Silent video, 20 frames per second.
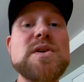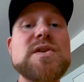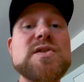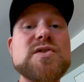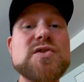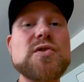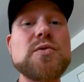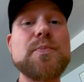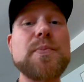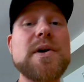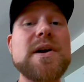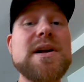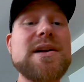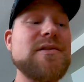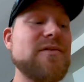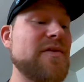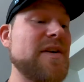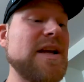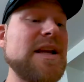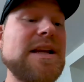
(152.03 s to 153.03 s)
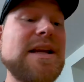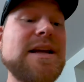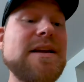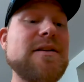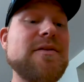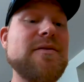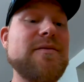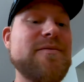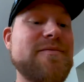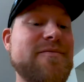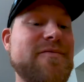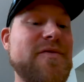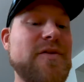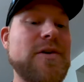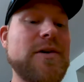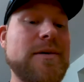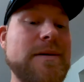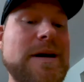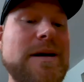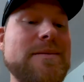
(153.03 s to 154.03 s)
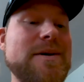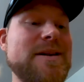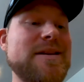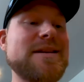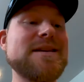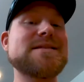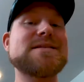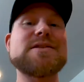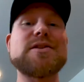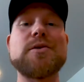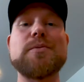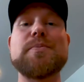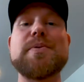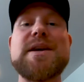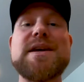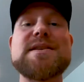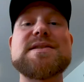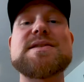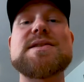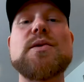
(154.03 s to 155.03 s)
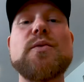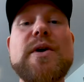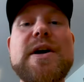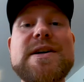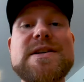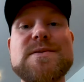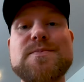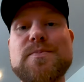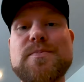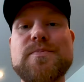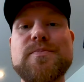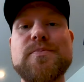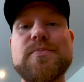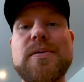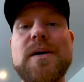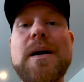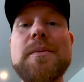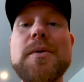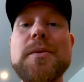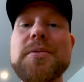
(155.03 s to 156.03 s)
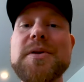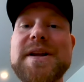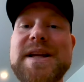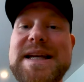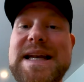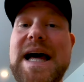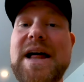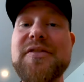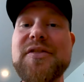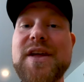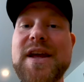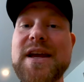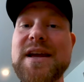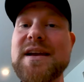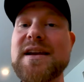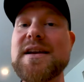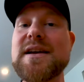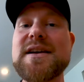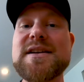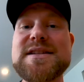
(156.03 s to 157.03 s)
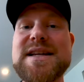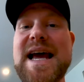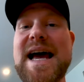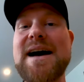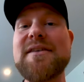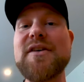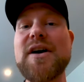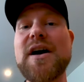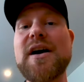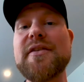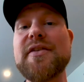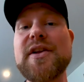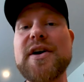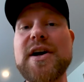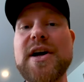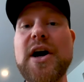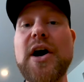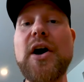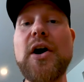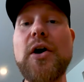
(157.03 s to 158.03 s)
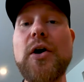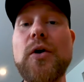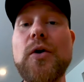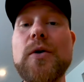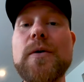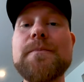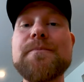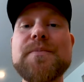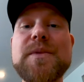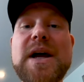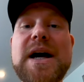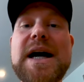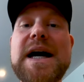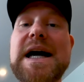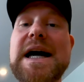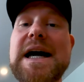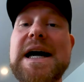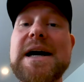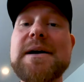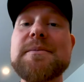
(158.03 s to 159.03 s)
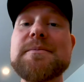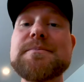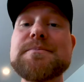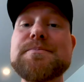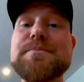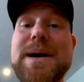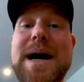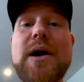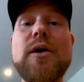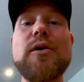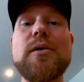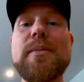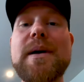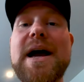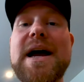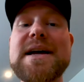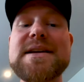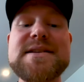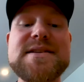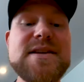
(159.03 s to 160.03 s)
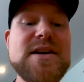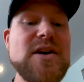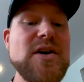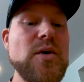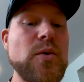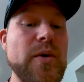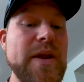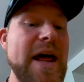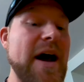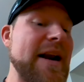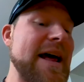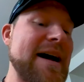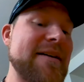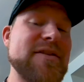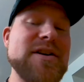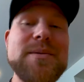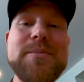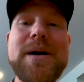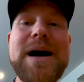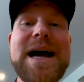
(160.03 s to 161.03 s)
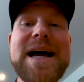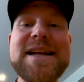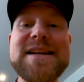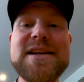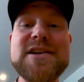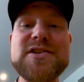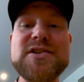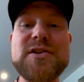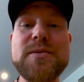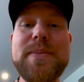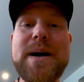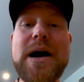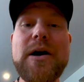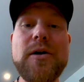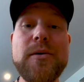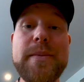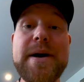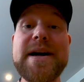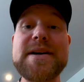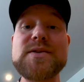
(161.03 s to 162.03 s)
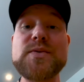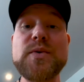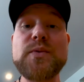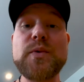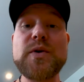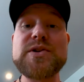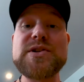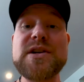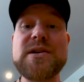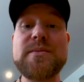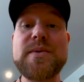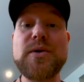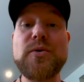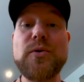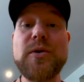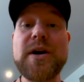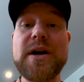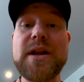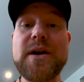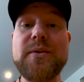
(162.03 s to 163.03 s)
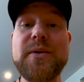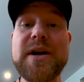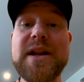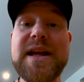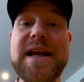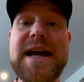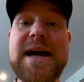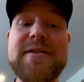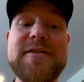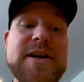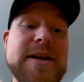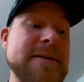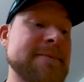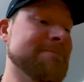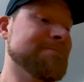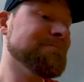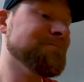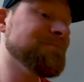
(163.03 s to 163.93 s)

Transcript: Super convenient for, this little piece that weighs probably nothing to have on the go power banks without having to buy additional power banks, which can be really, really heavy.